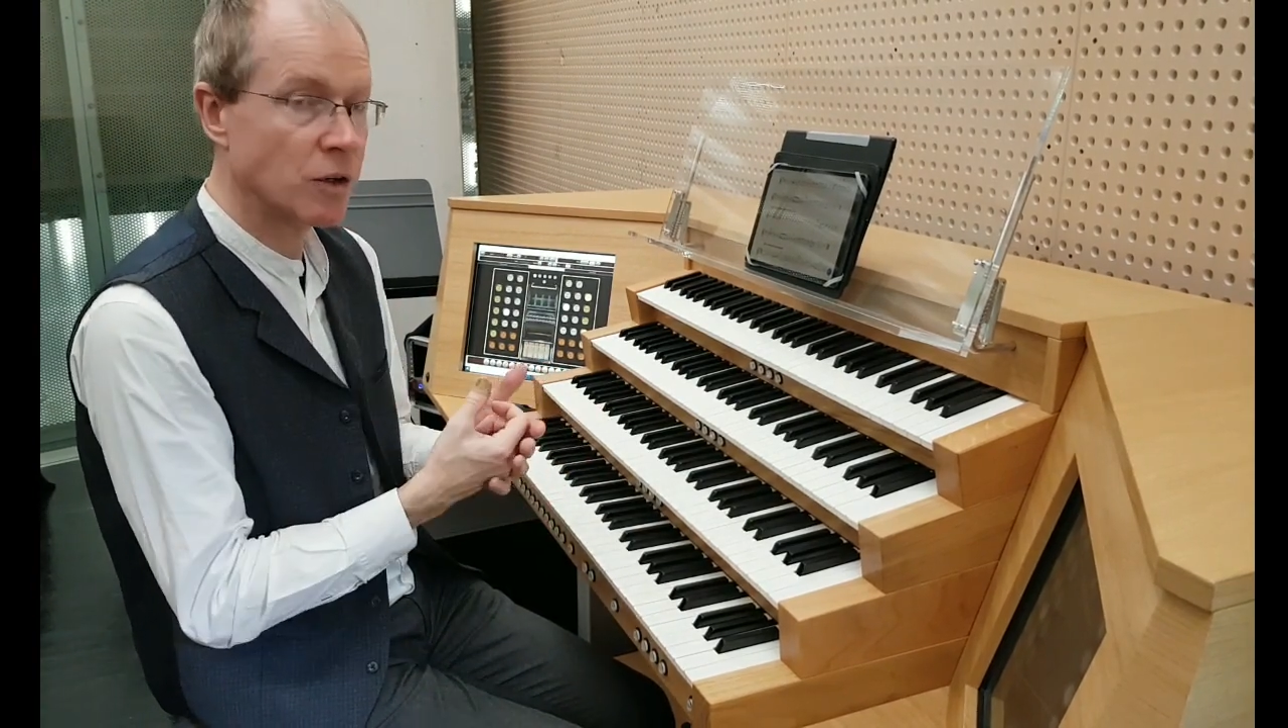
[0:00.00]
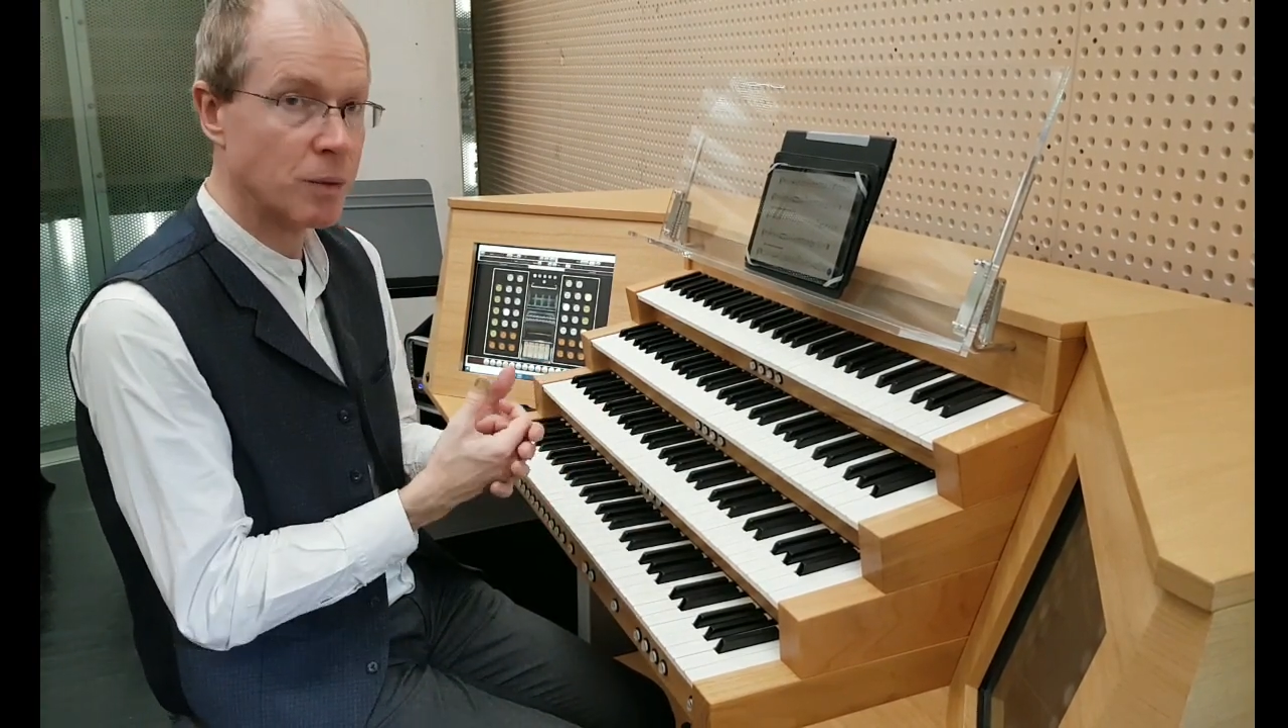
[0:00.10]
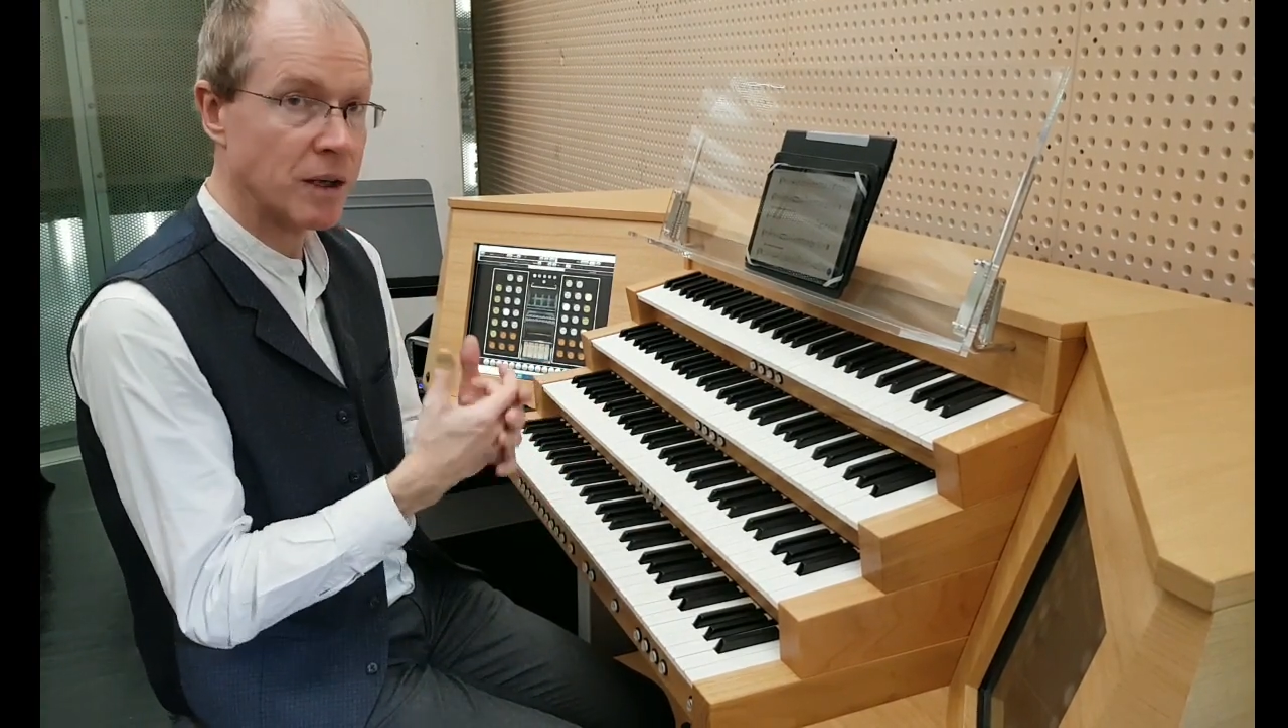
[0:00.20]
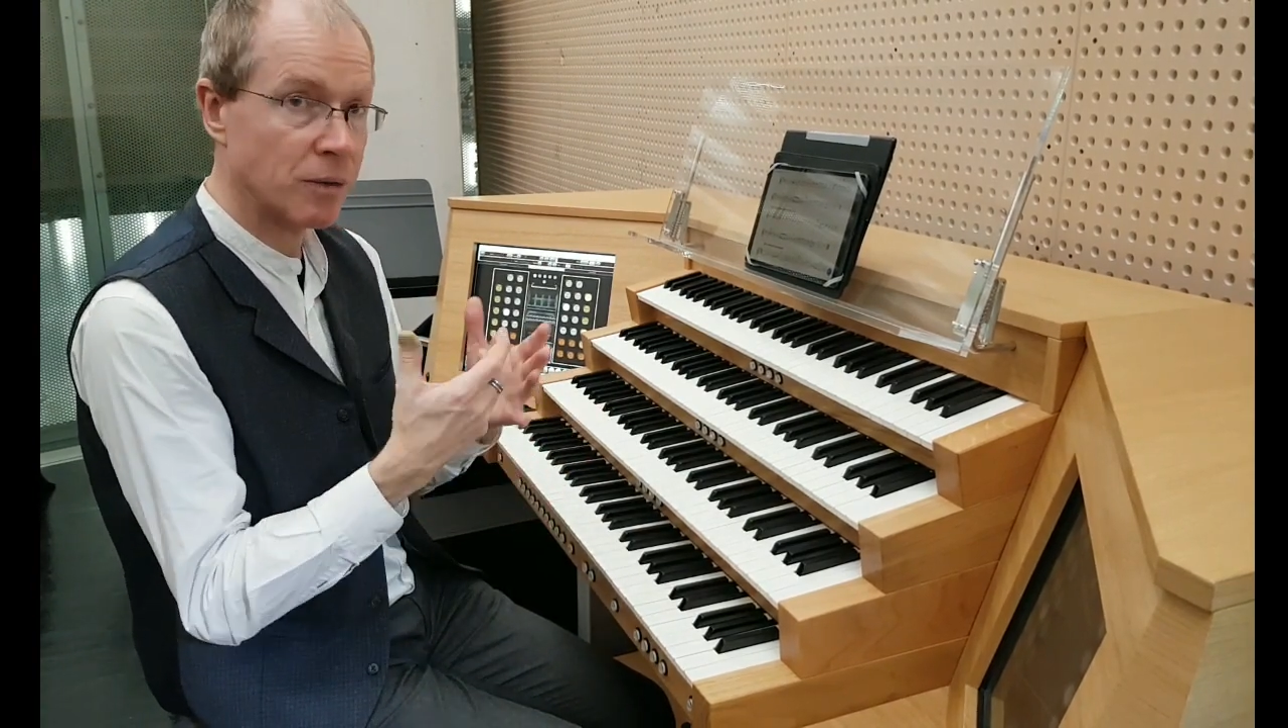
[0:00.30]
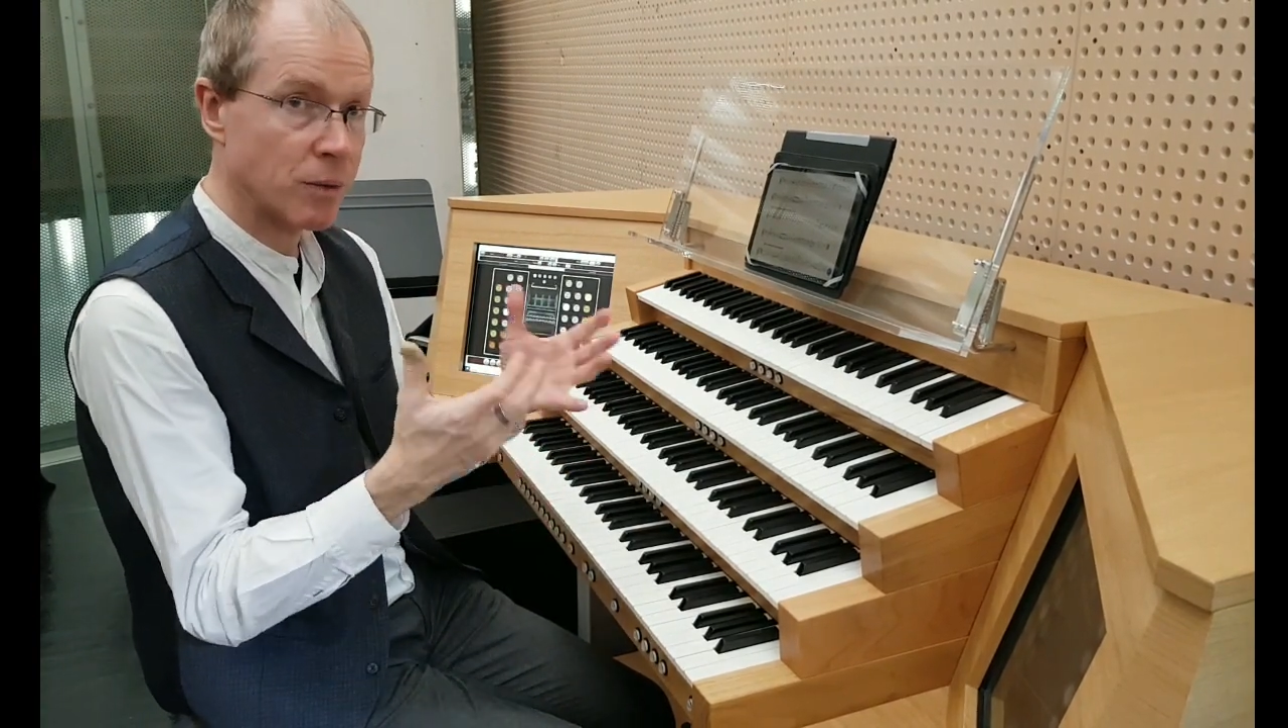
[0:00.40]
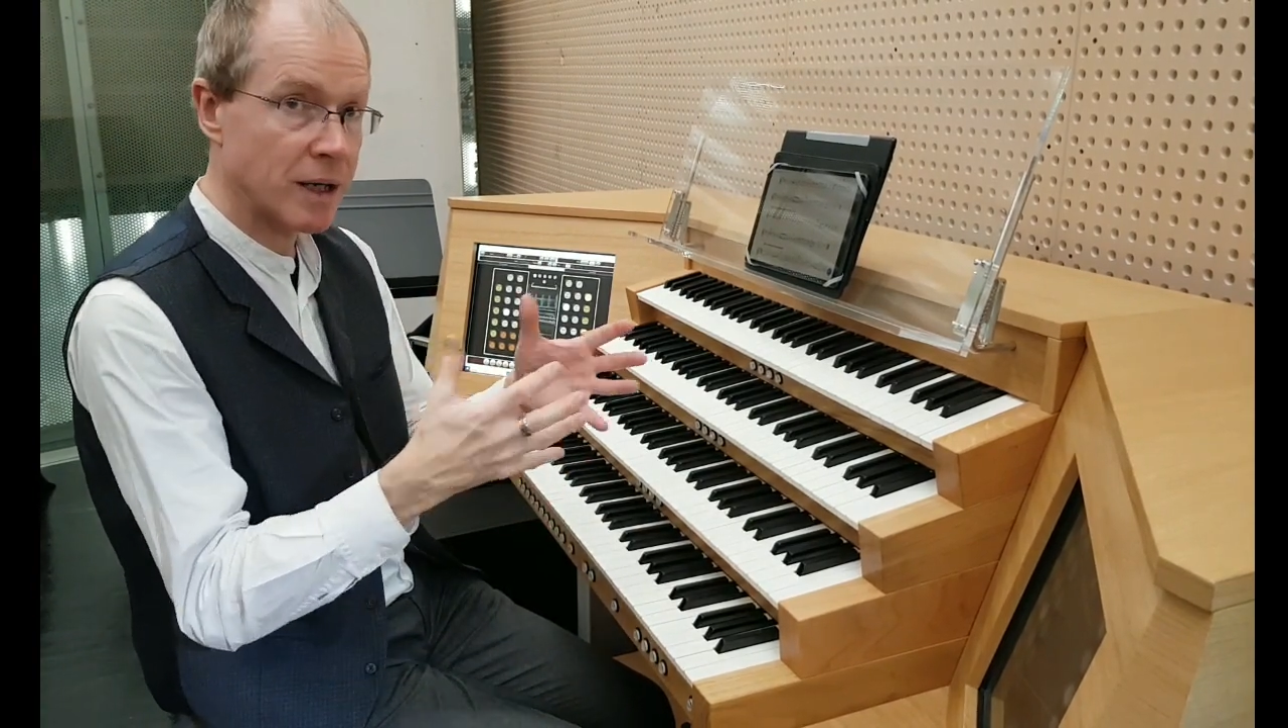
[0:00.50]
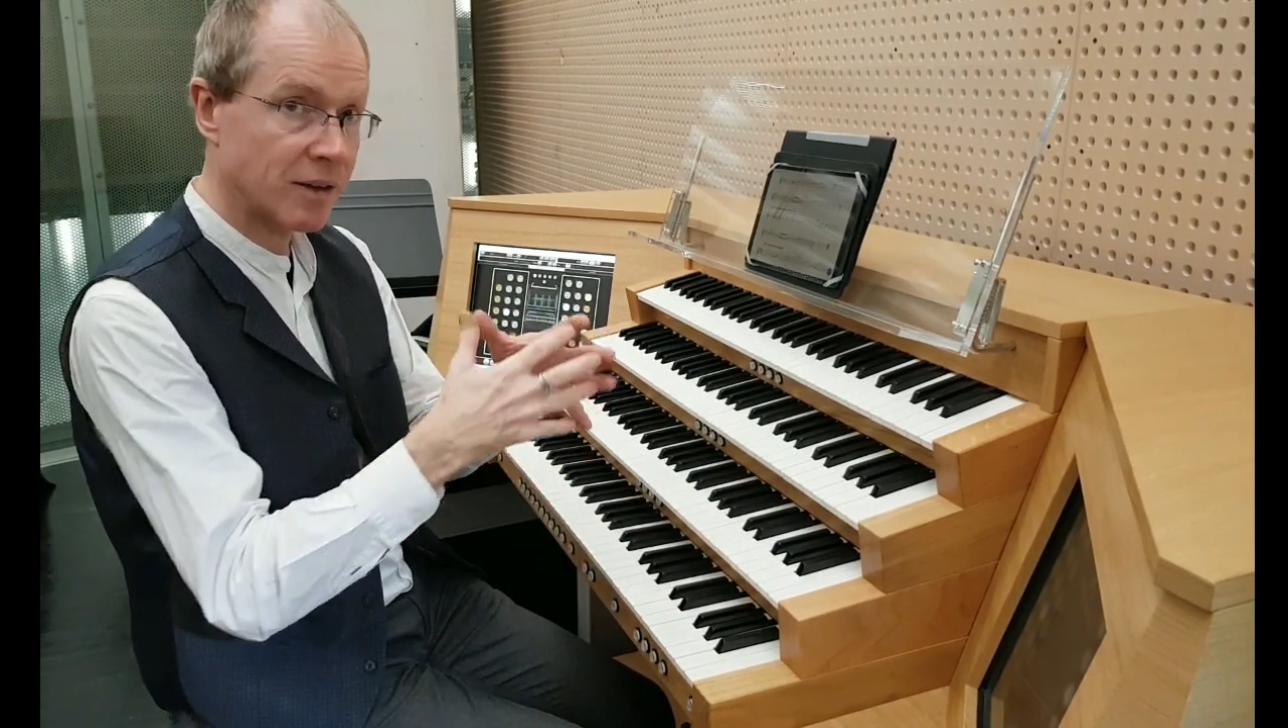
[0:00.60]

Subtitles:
as we